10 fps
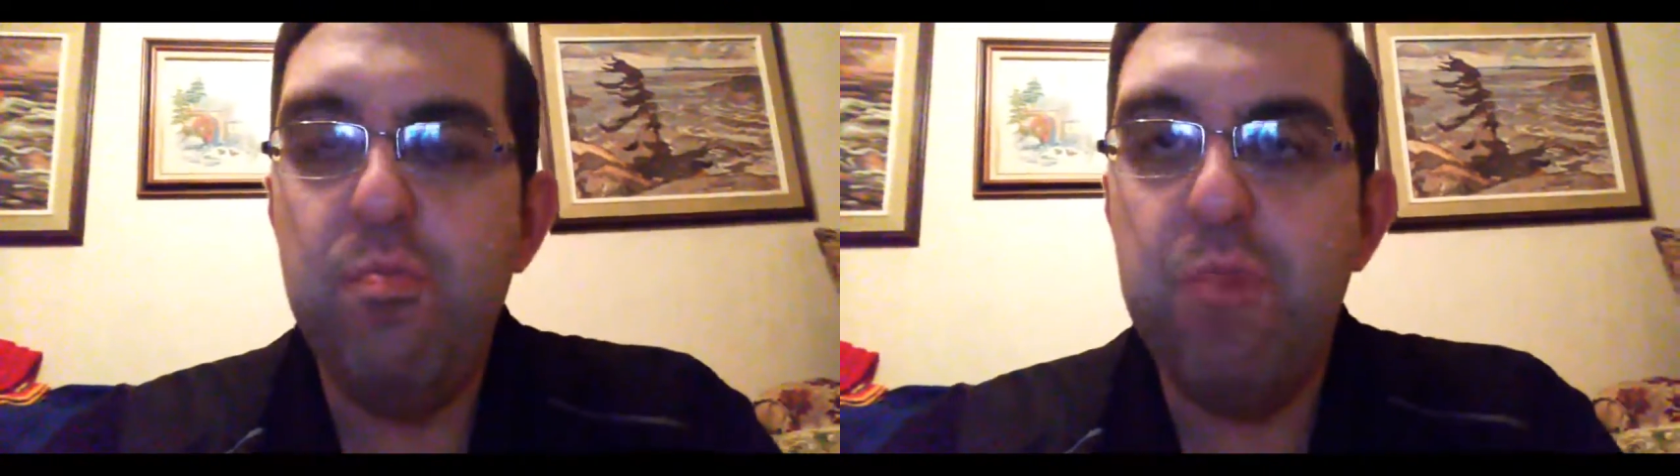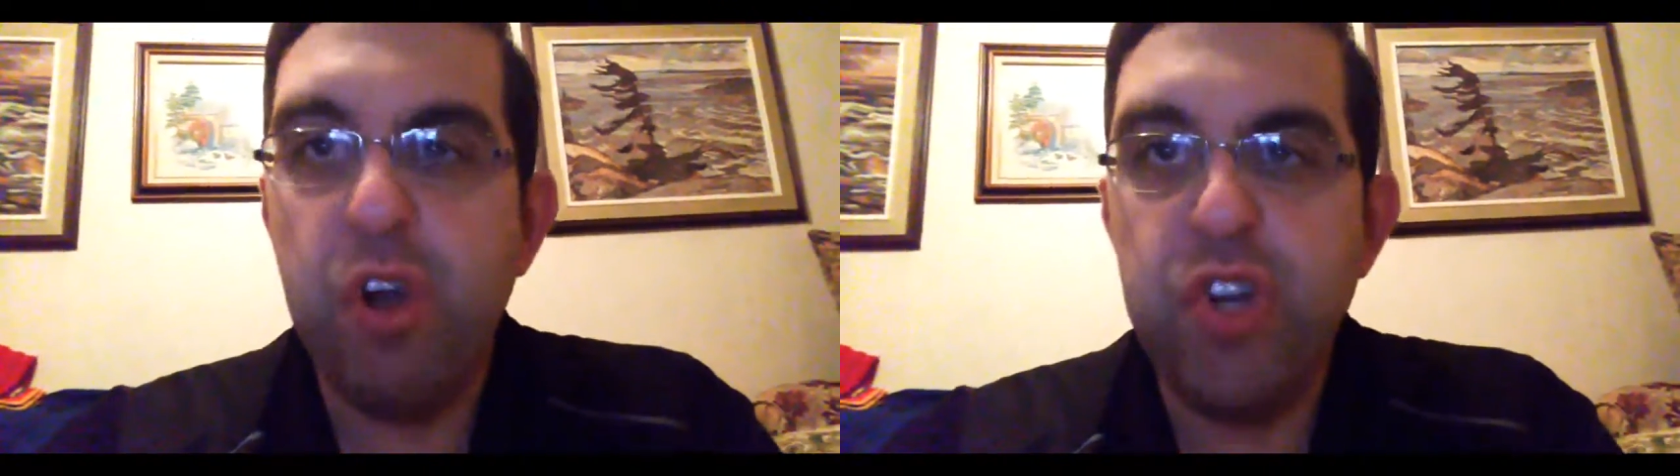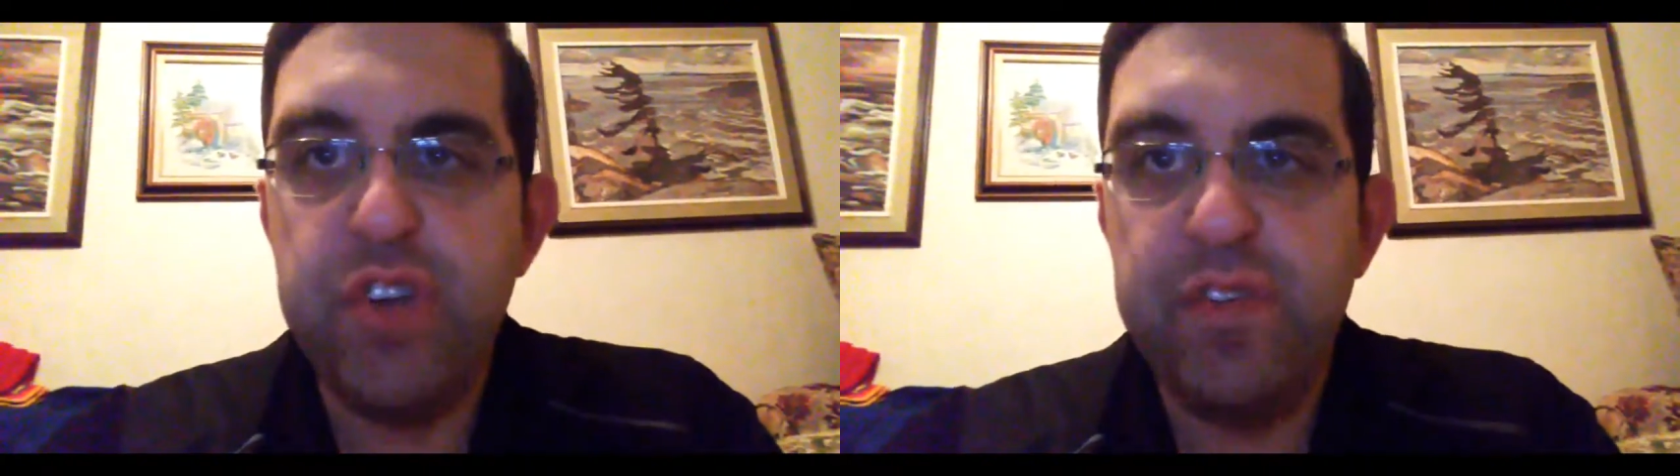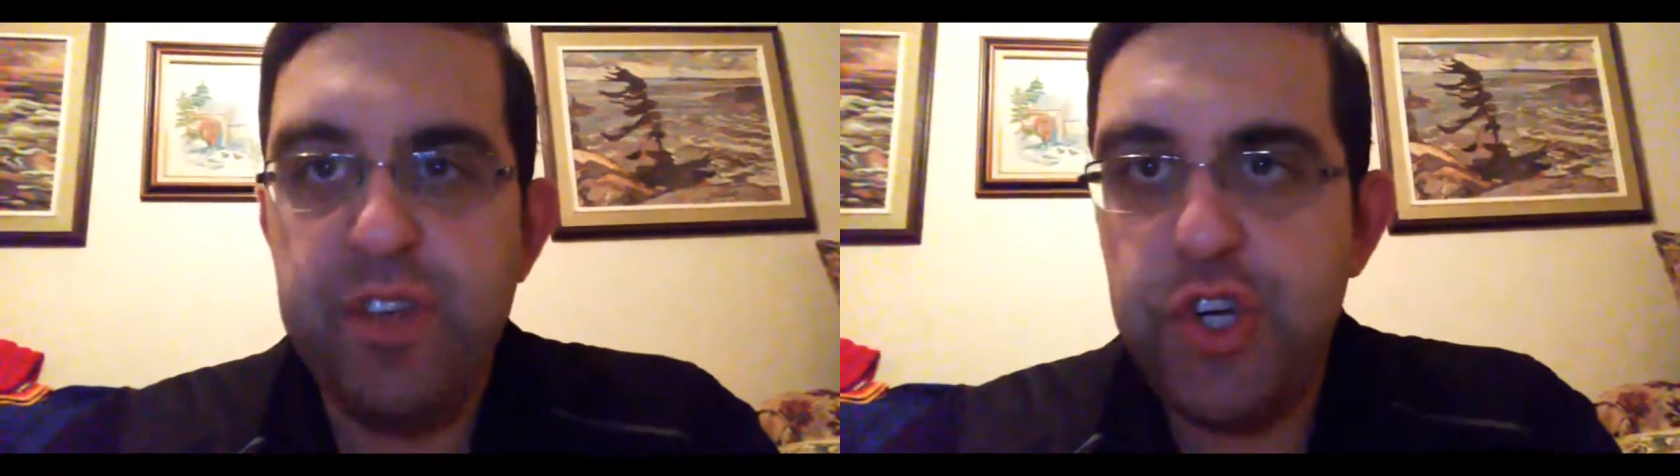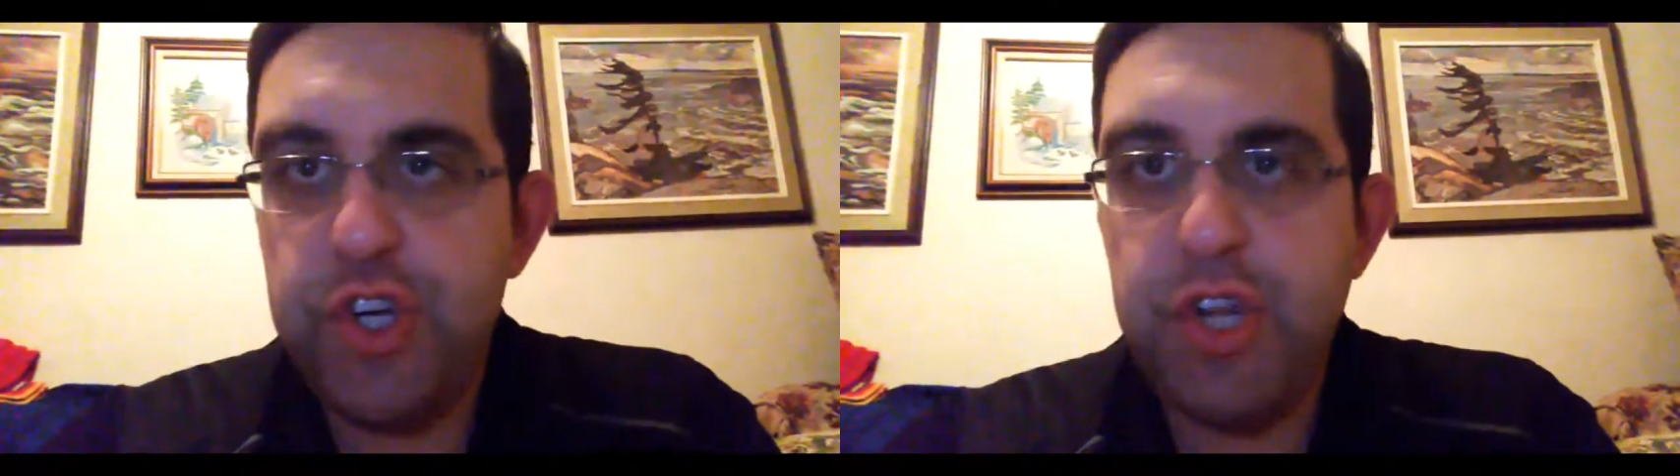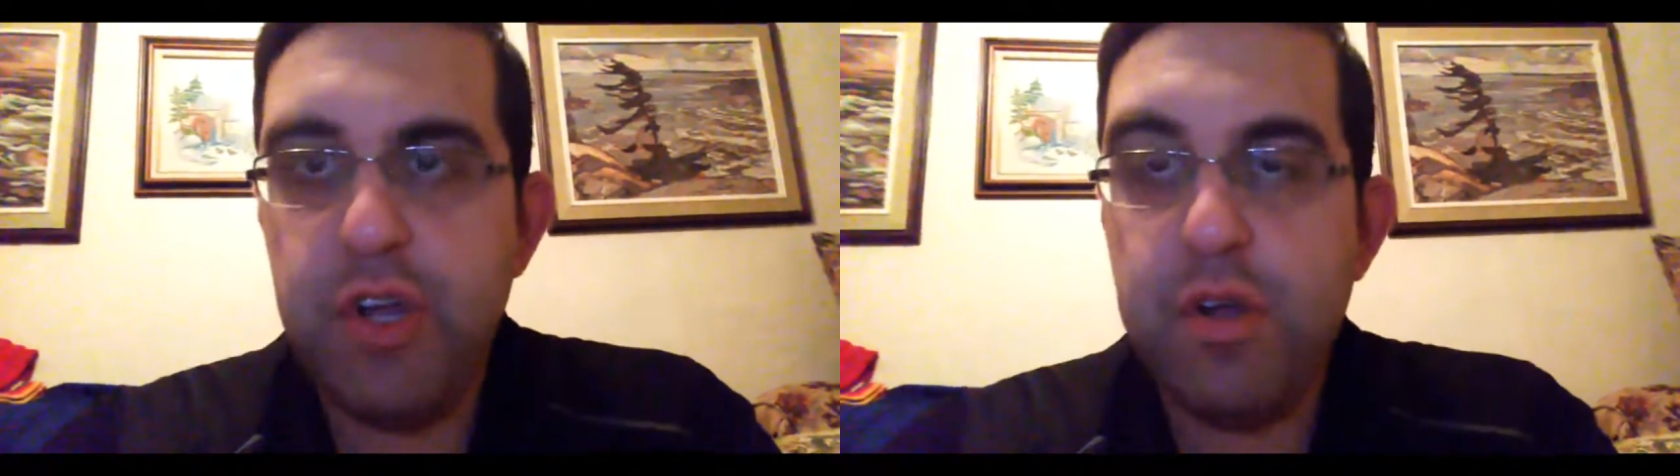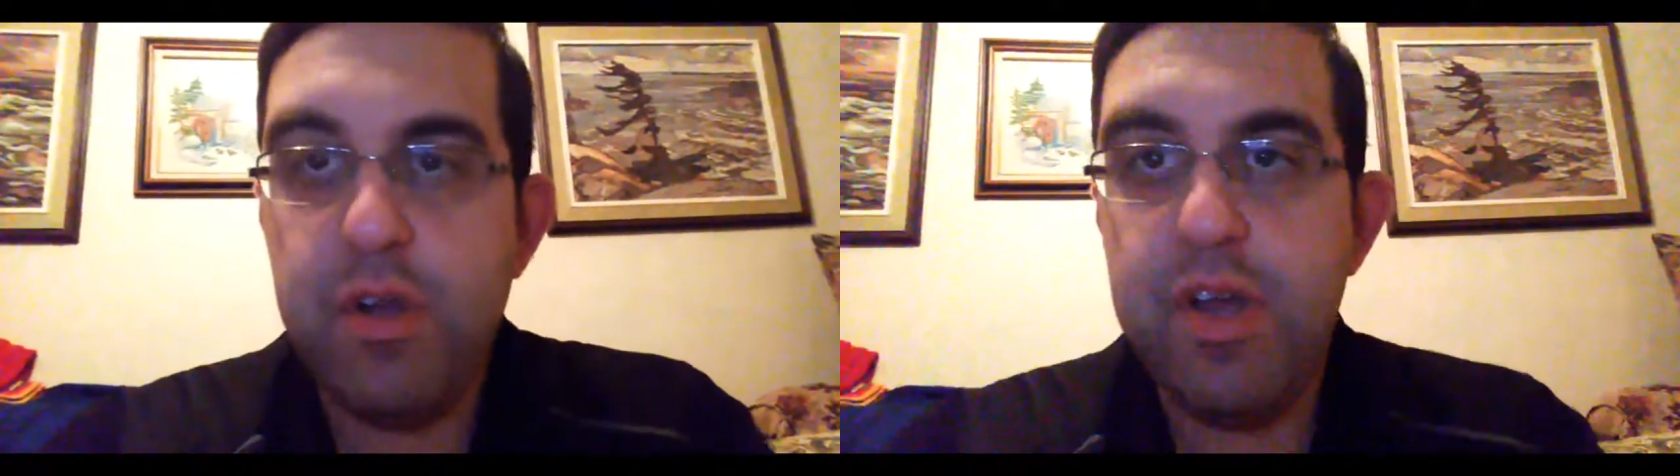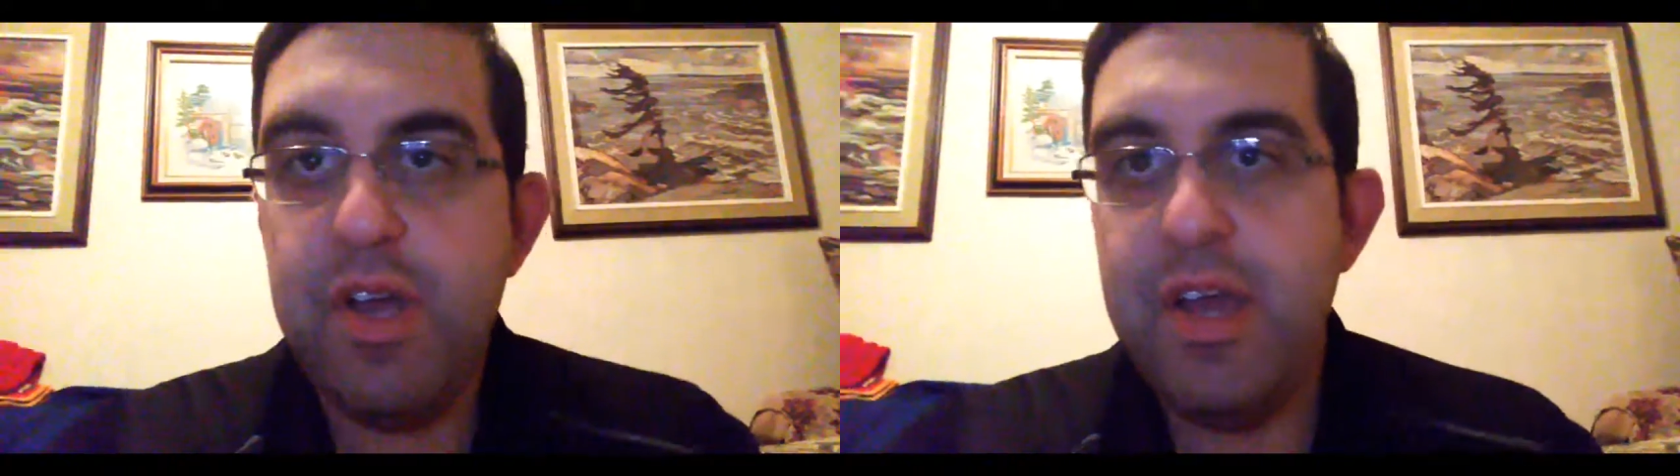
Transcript: March of this year